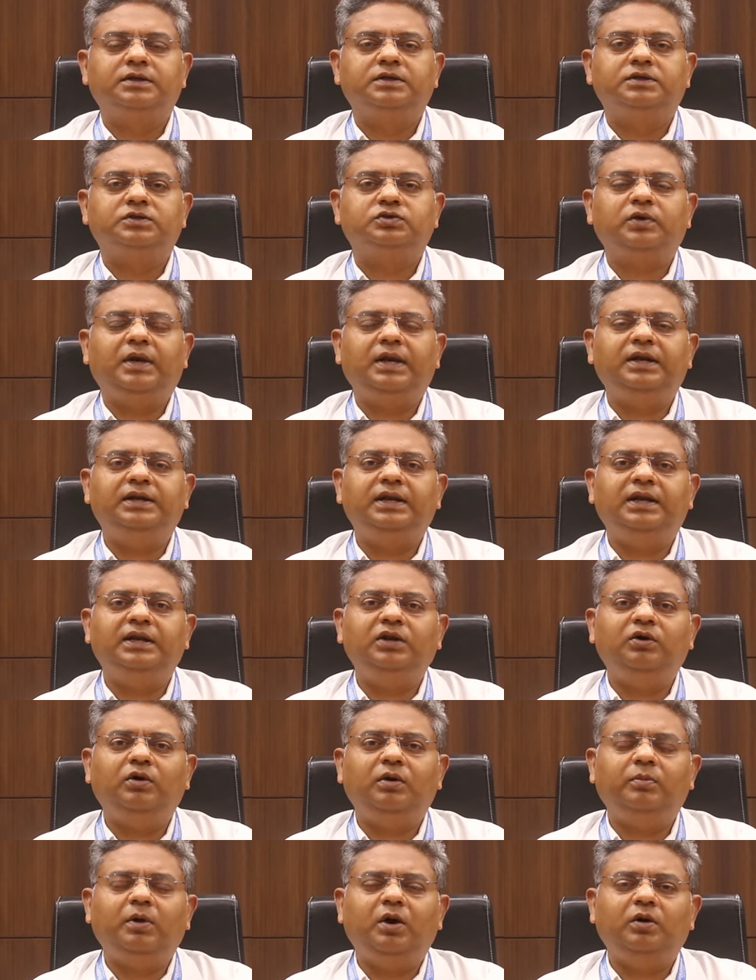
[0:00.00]
So, I will tell
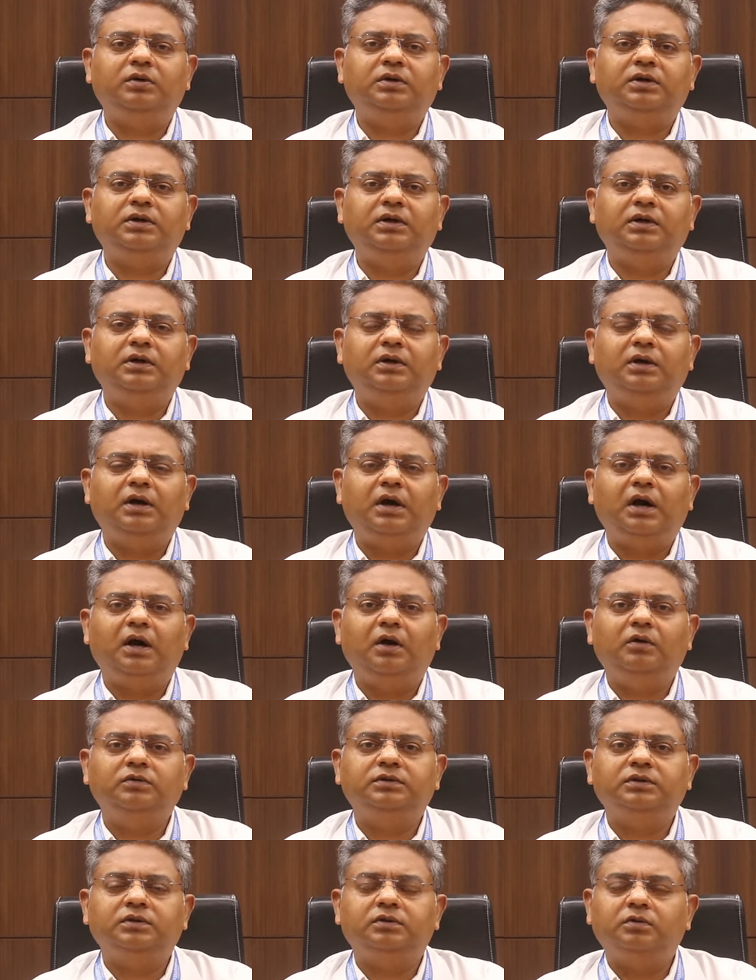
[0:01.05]
you about uh,
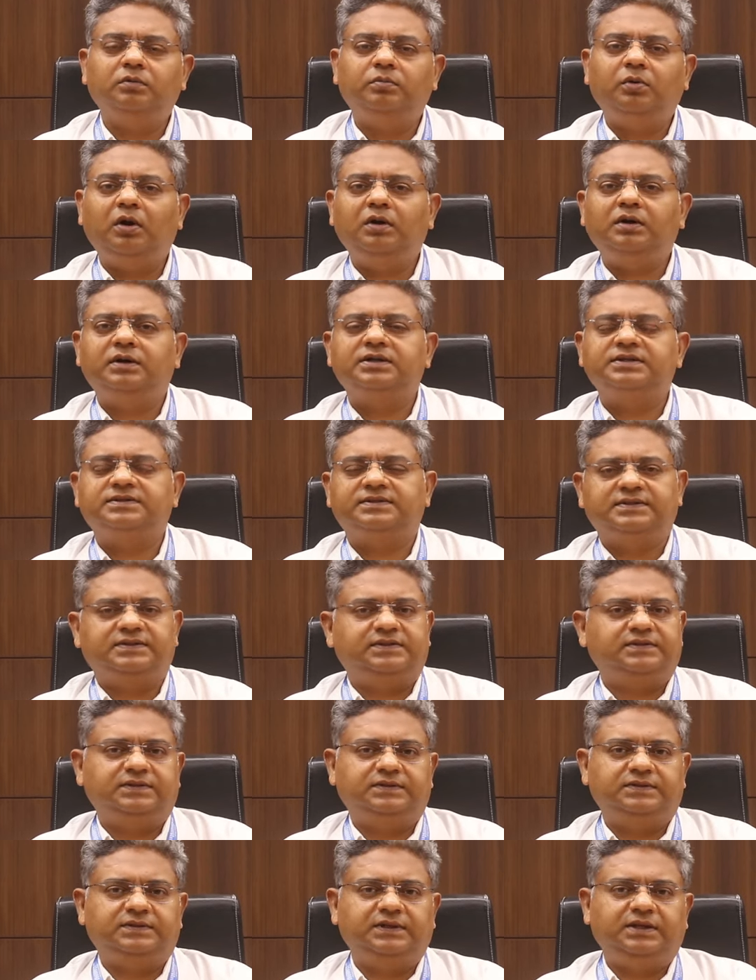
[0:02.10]
how the robot does the
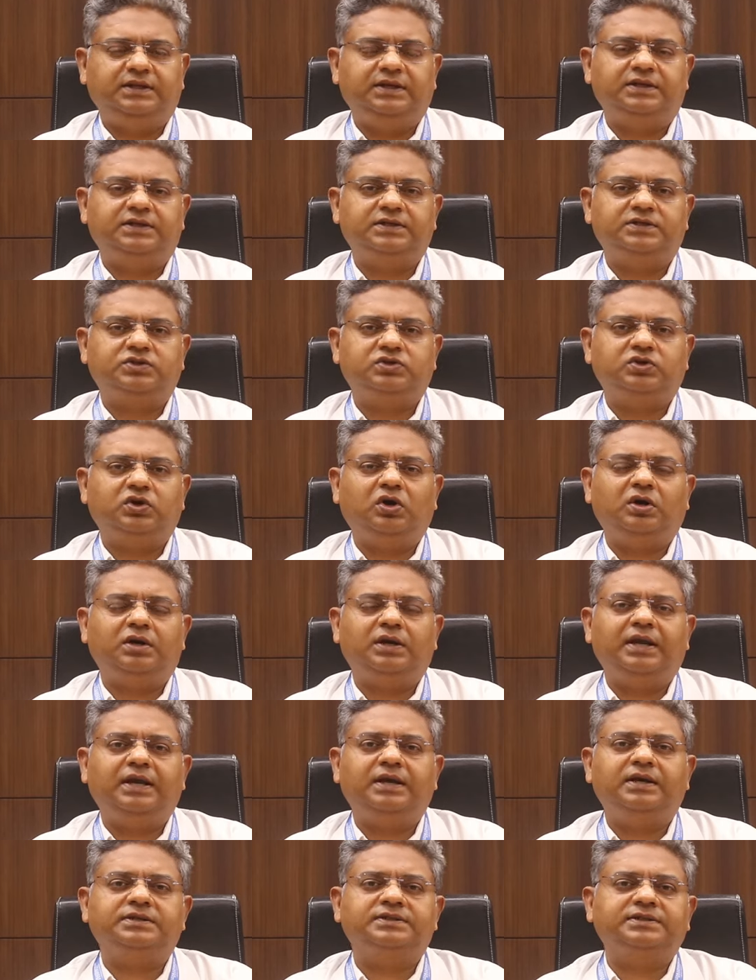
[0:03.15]
surgery. It is not
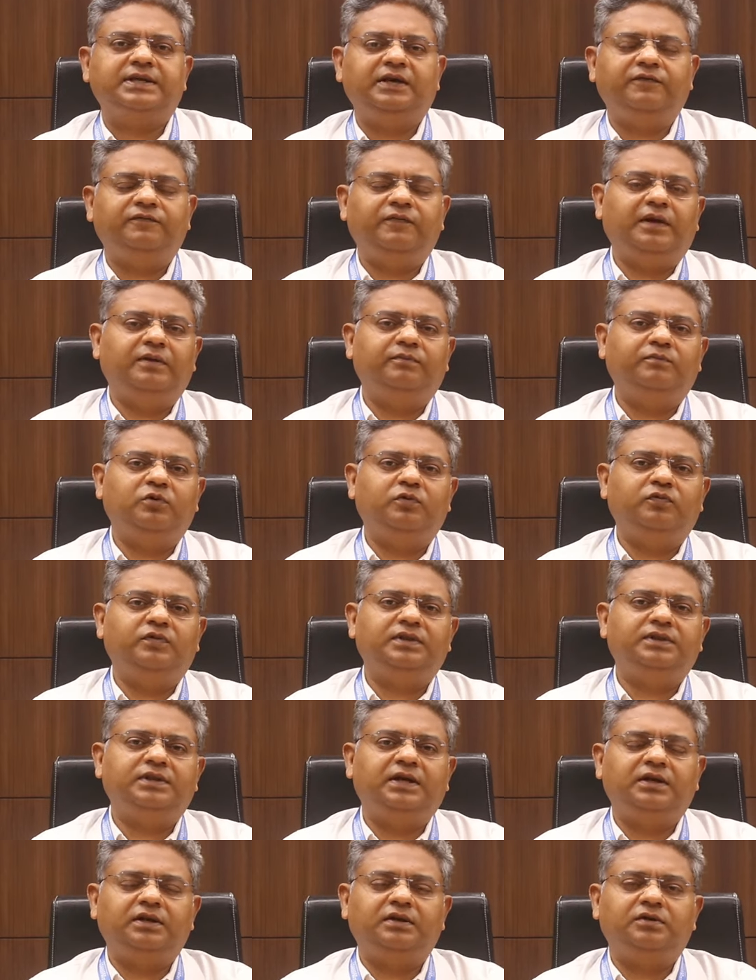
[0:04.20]
like a sci-fi movie
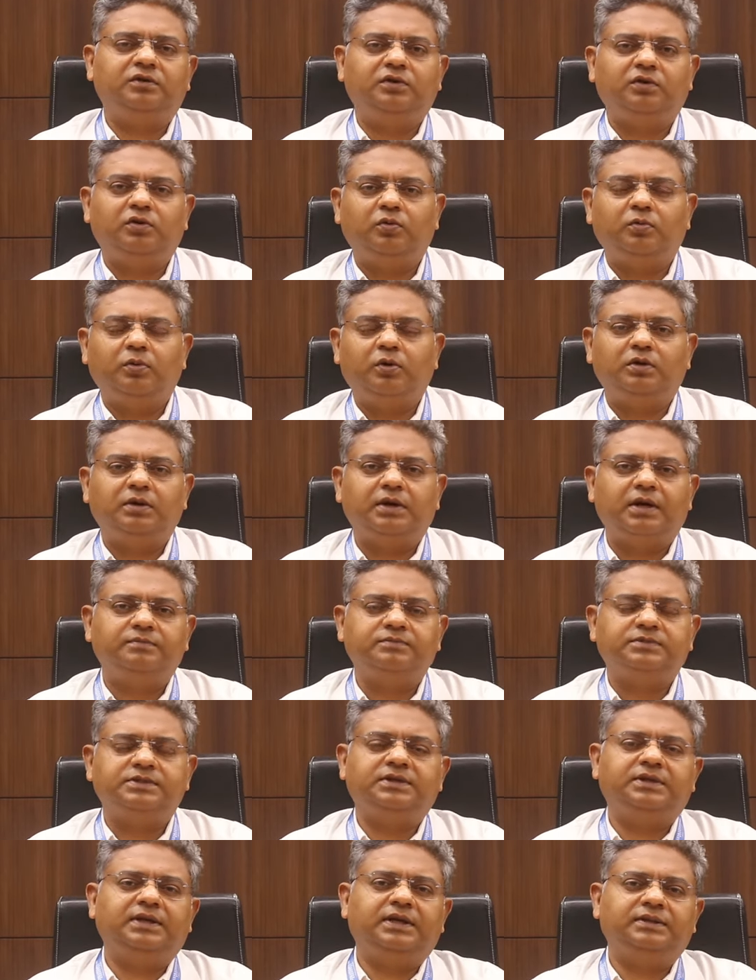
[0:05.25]
that you know robot
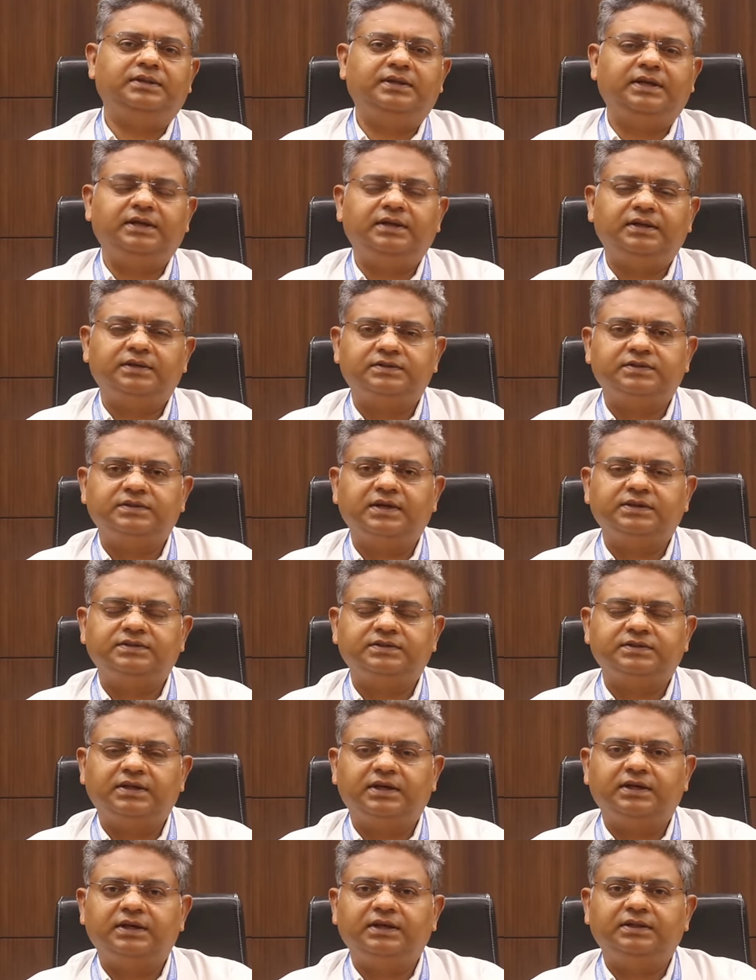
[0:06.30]
comes in and then
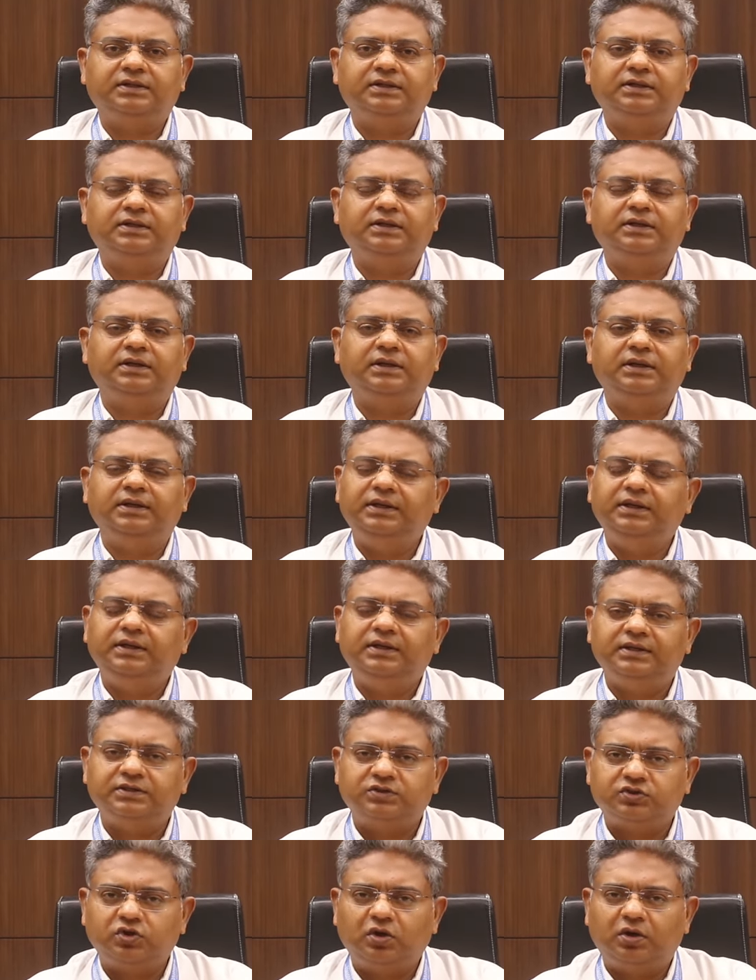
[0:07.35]
starts cutting the knee.
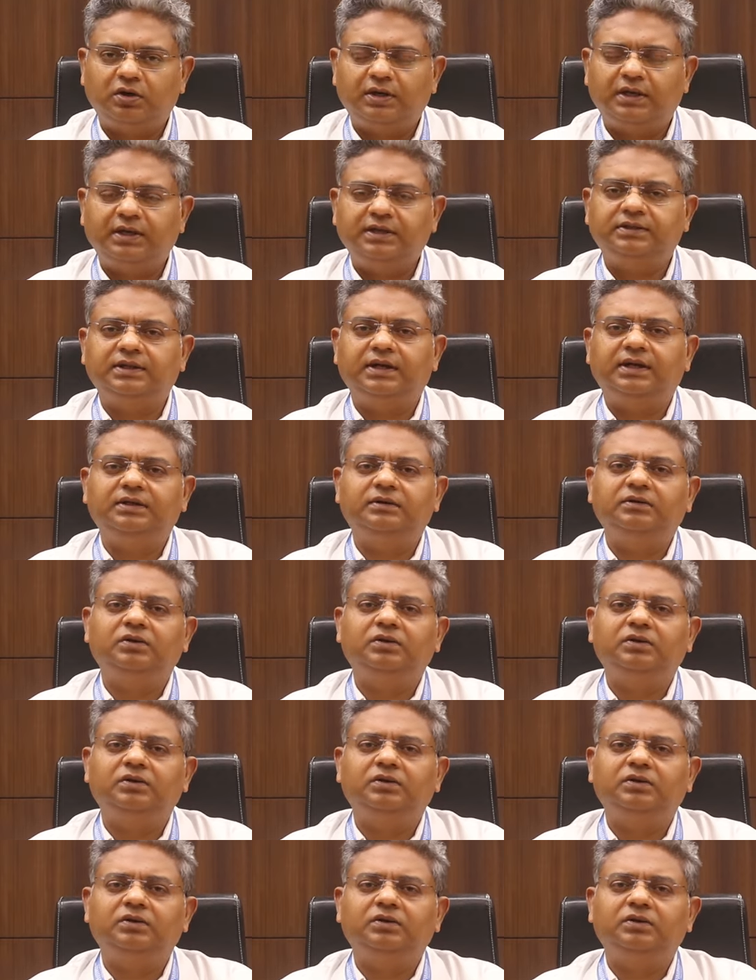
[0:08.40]
It's not like that.